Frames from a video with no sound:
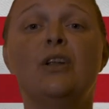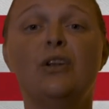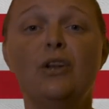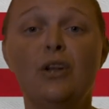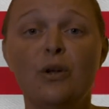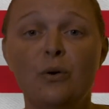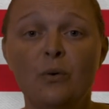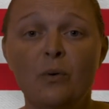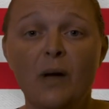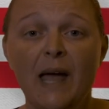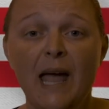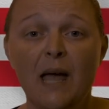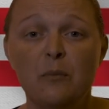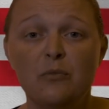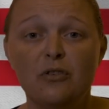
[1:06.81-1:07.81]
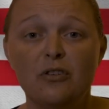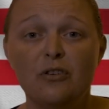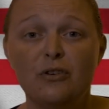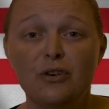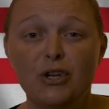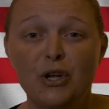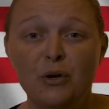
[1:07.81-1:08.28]
New Hampshire,
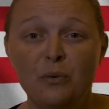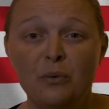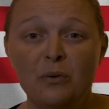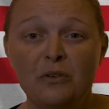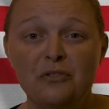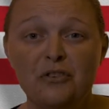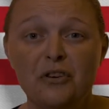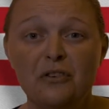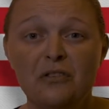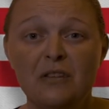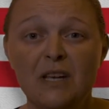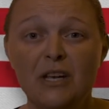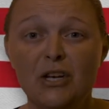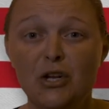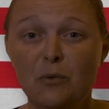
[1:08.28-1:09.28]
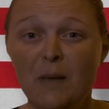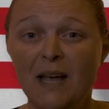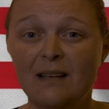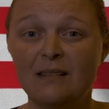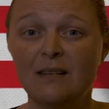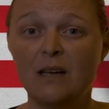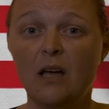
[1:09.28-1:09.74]
New Jersey, New
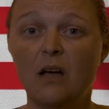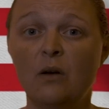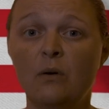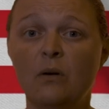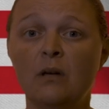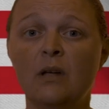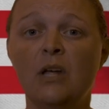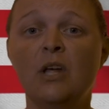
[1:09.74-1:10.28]
Mexico,